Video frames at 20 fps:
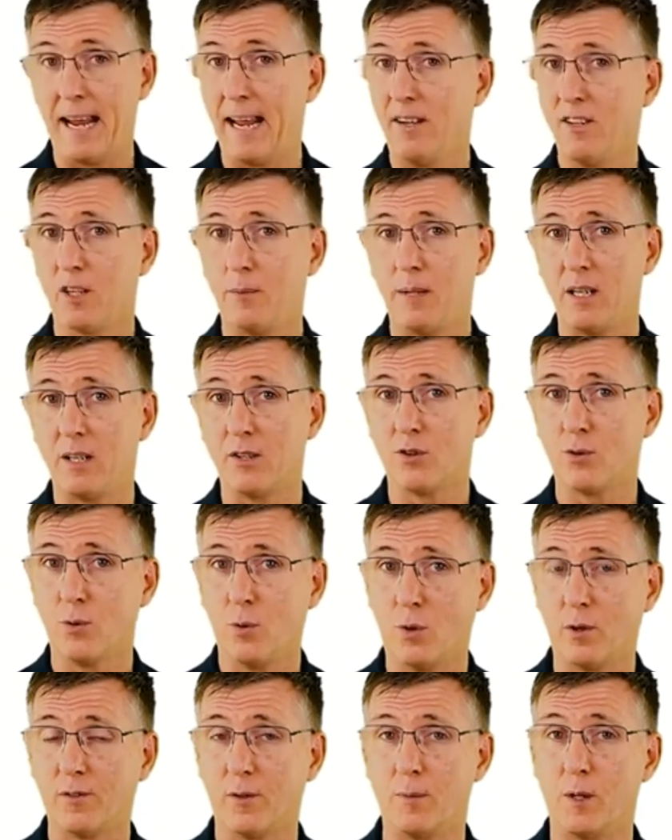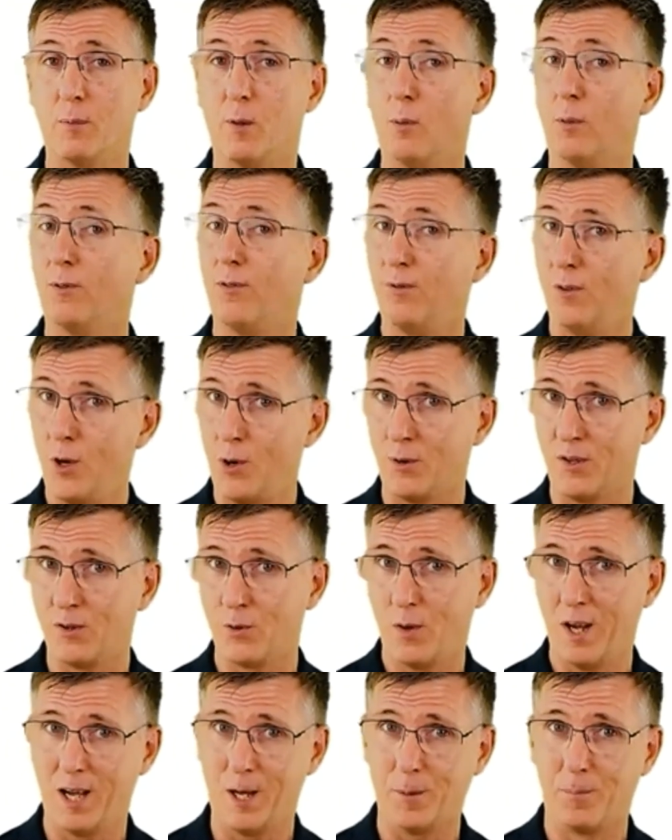and can be controlled from your mobile phone
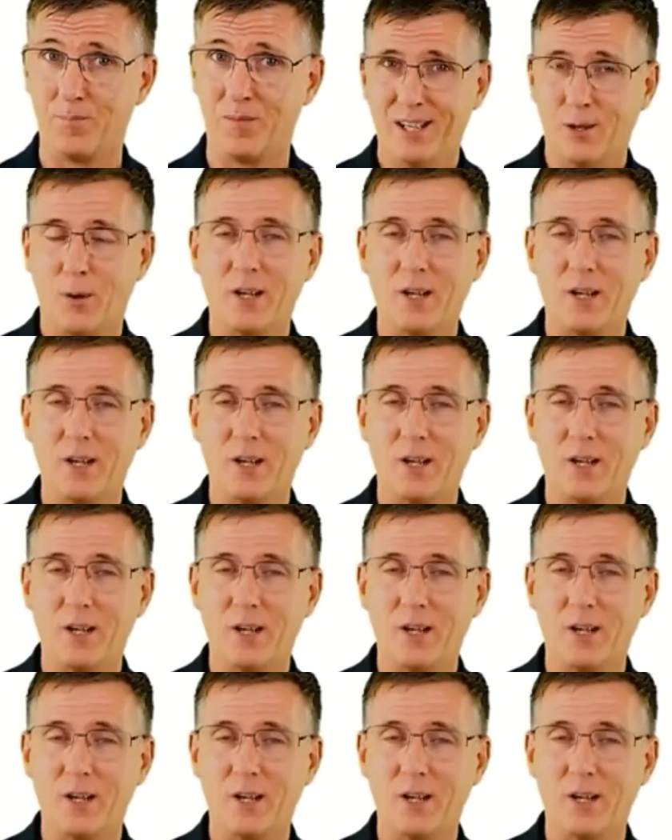as well.